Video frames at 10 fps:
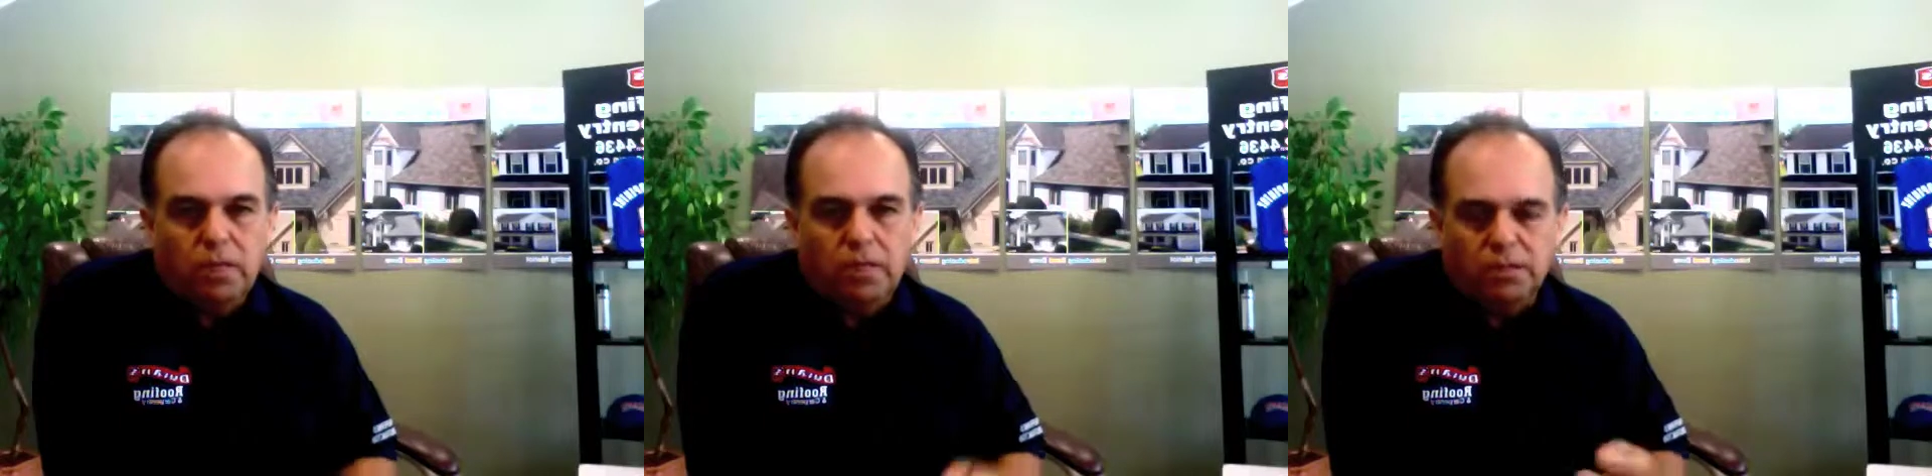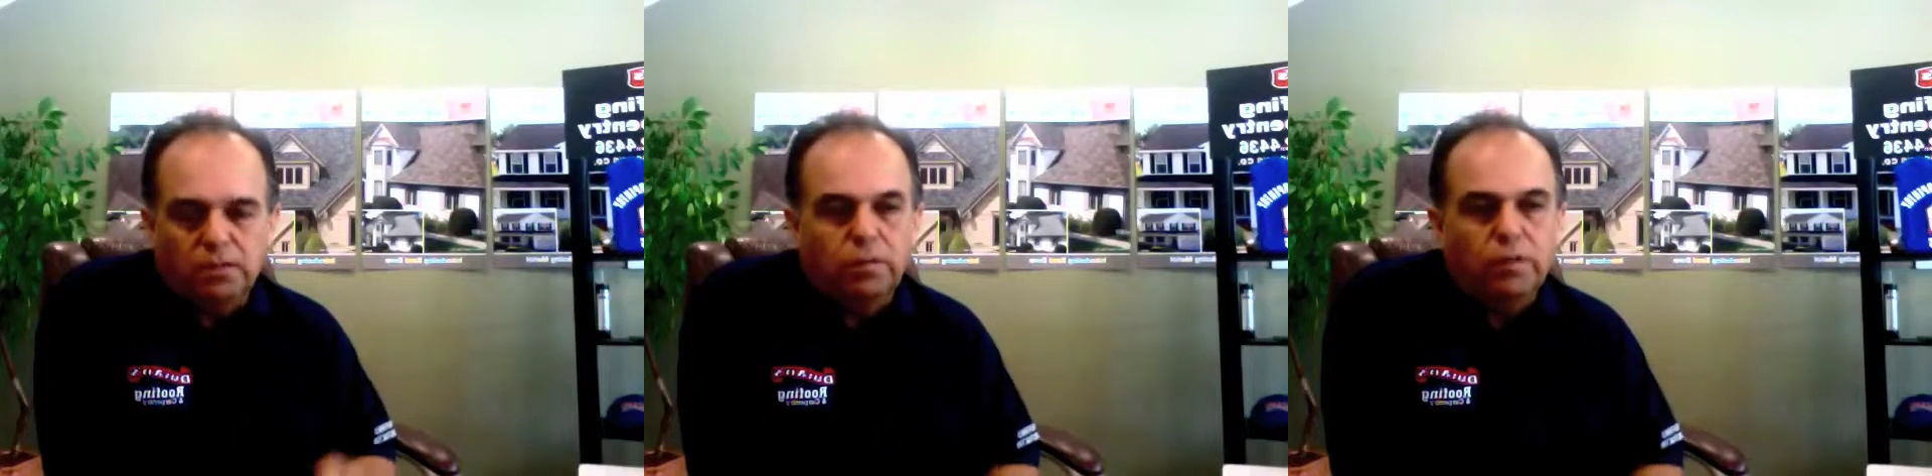and
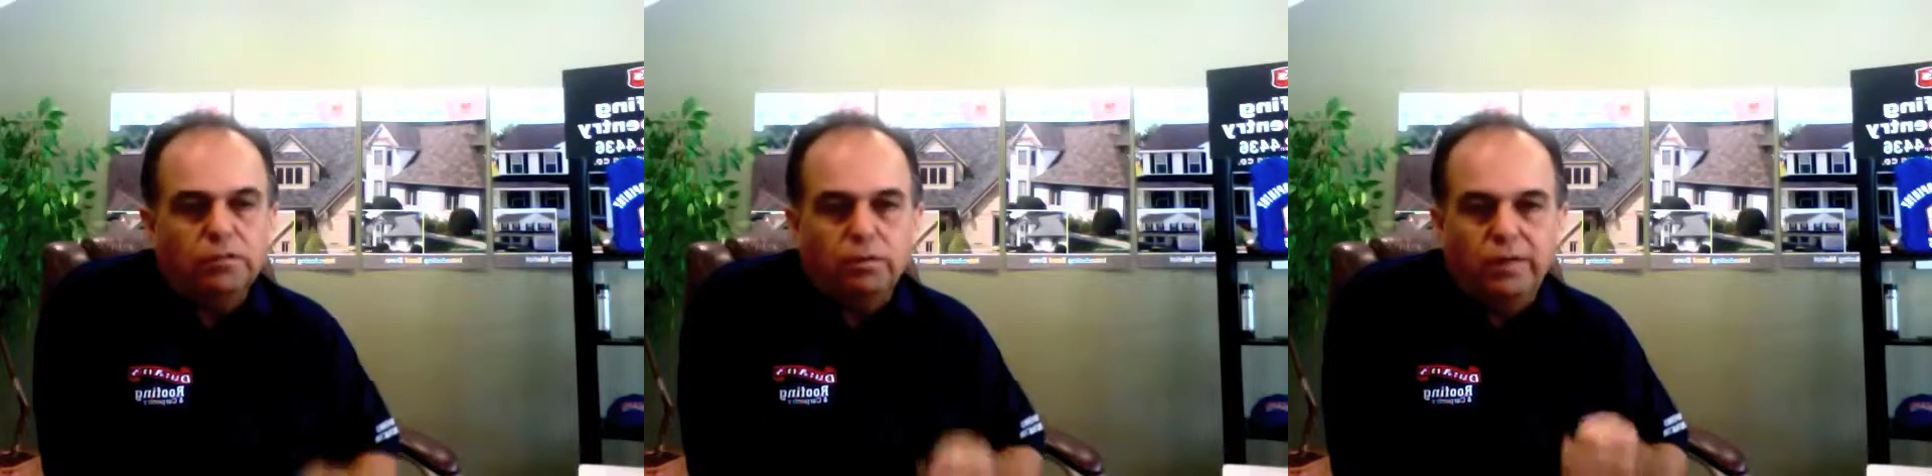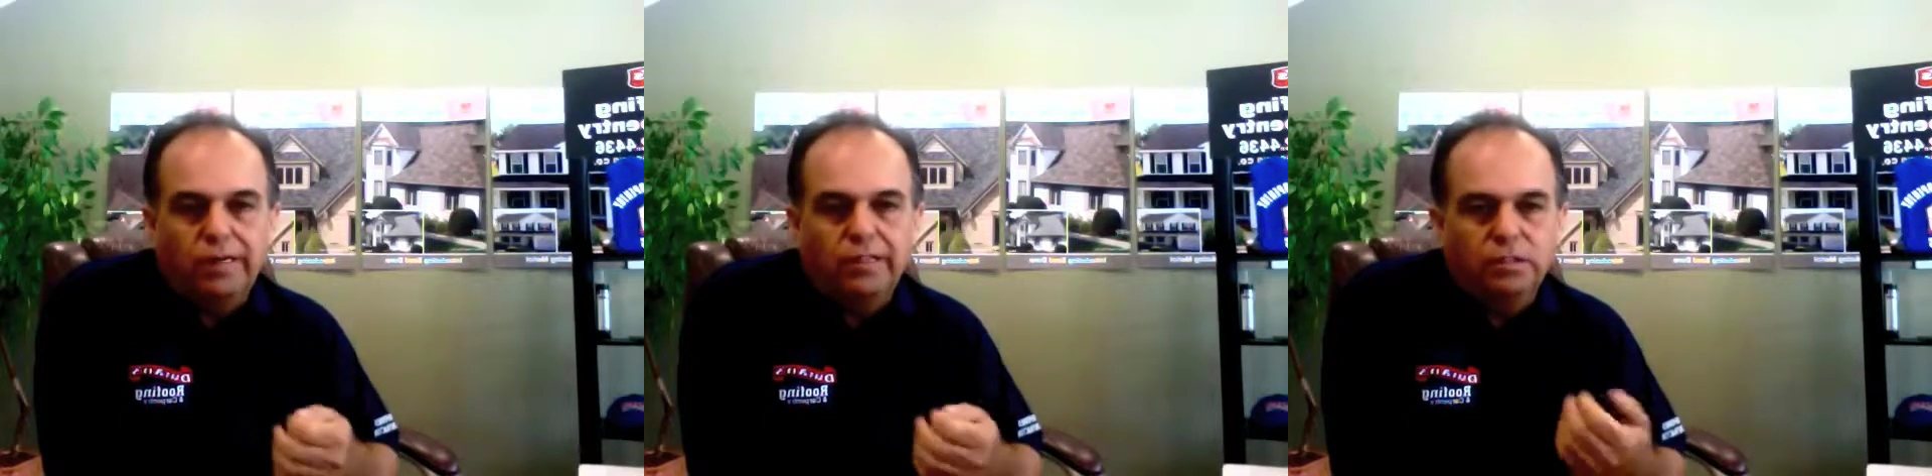it's
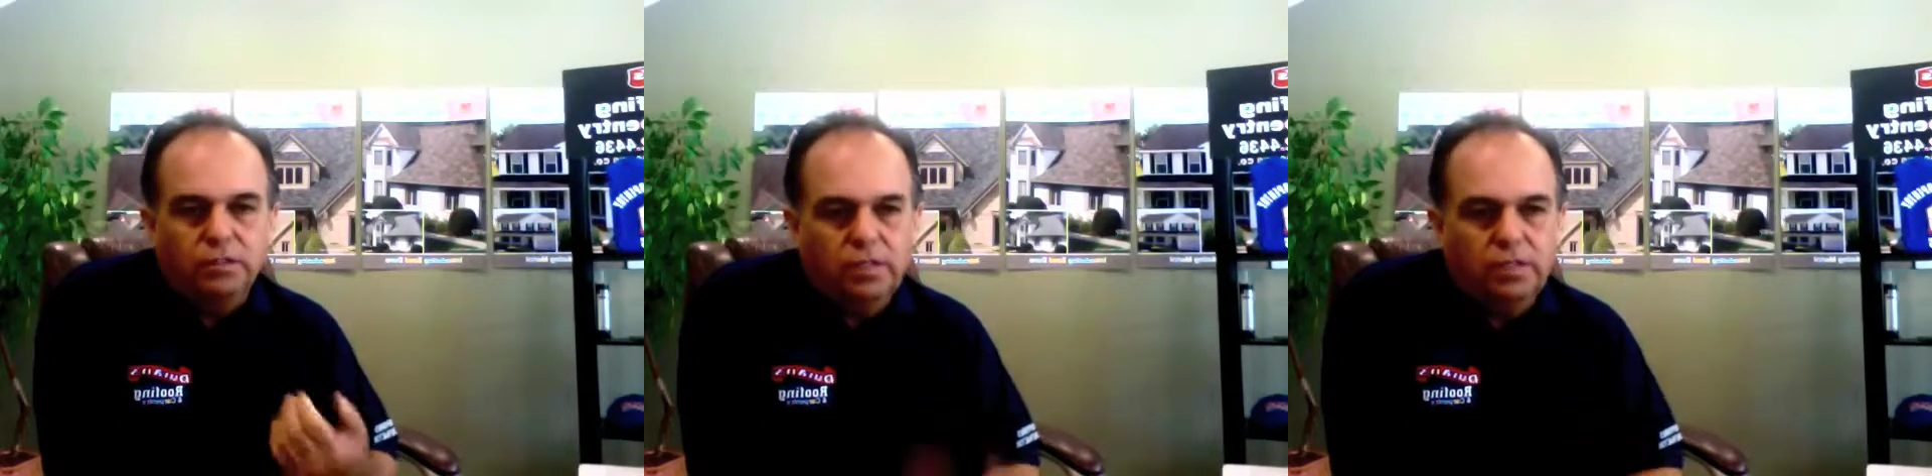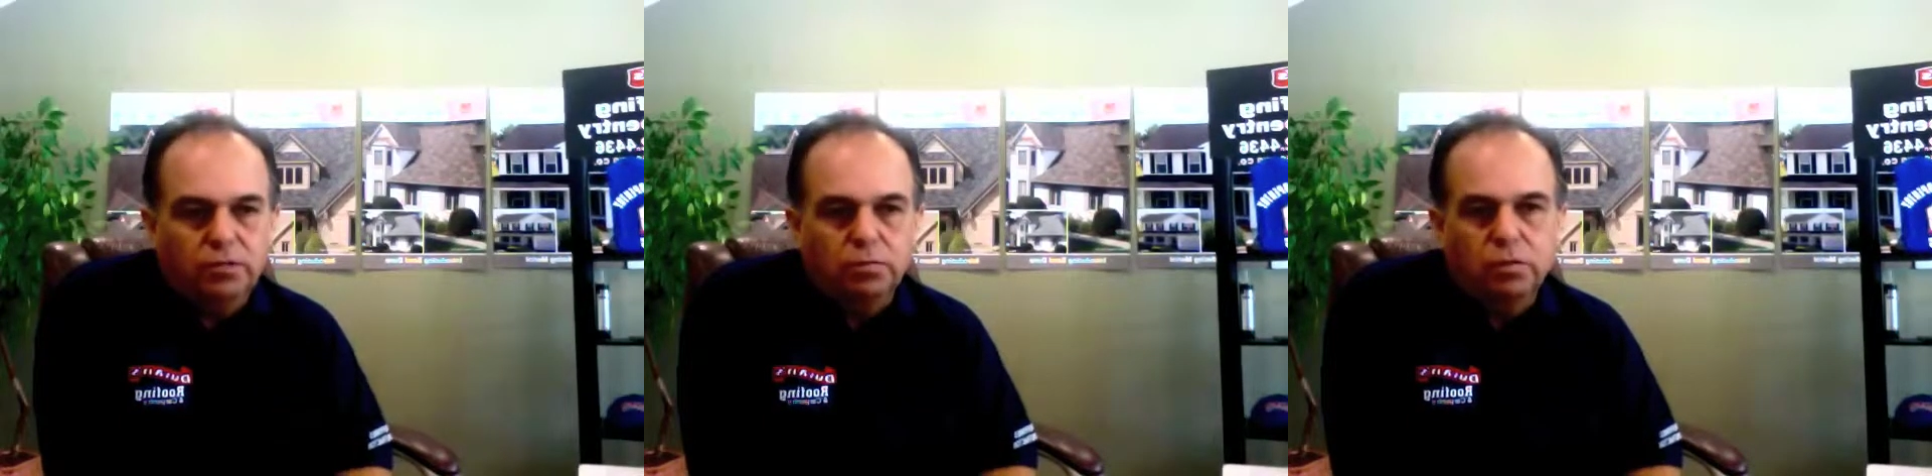frustrating to see
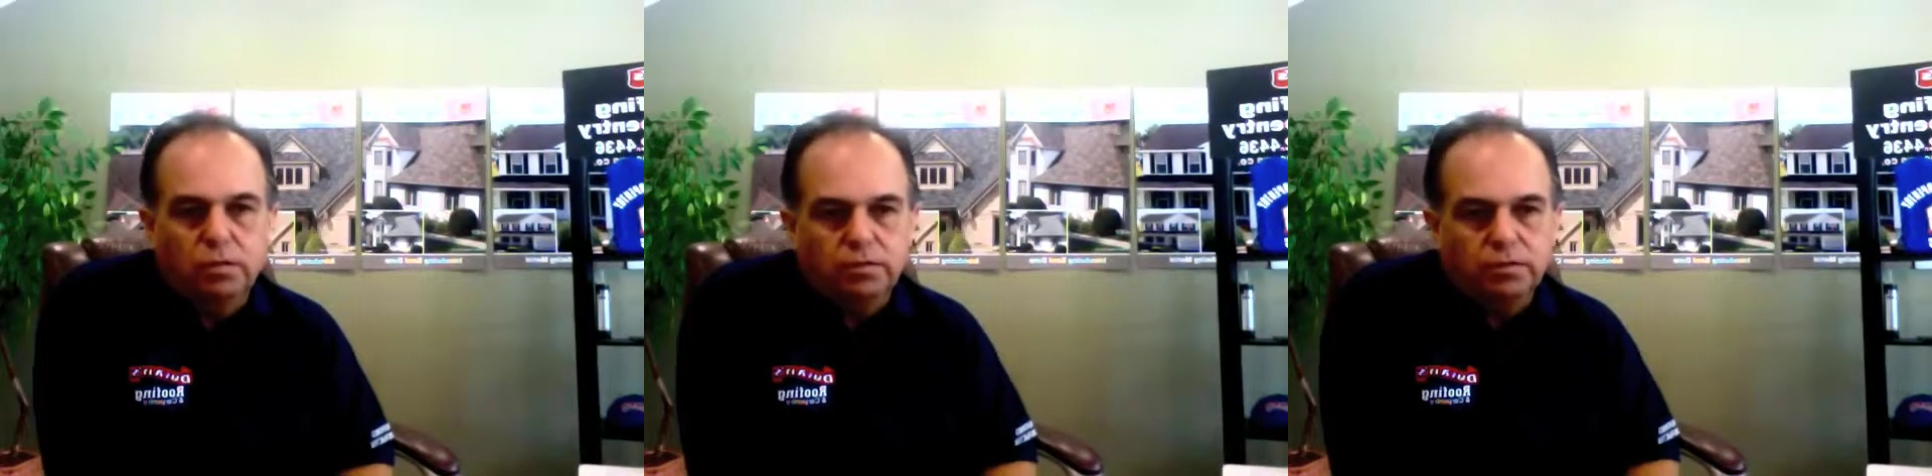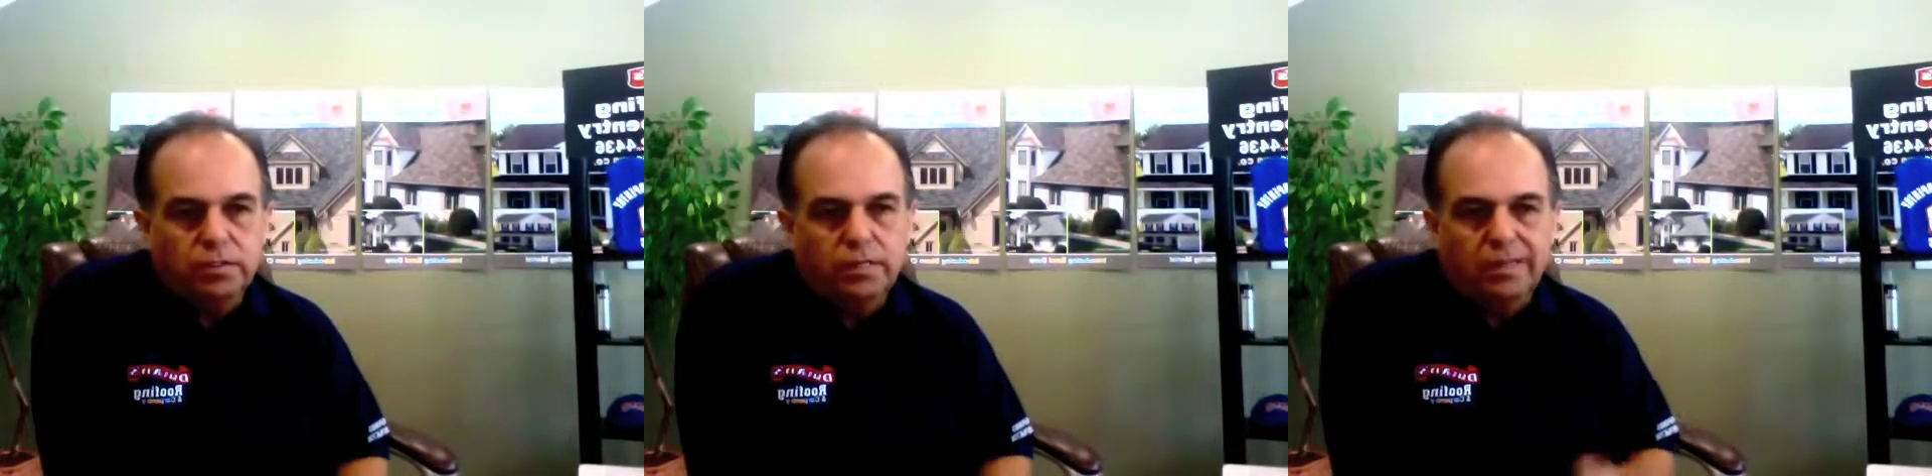these roofs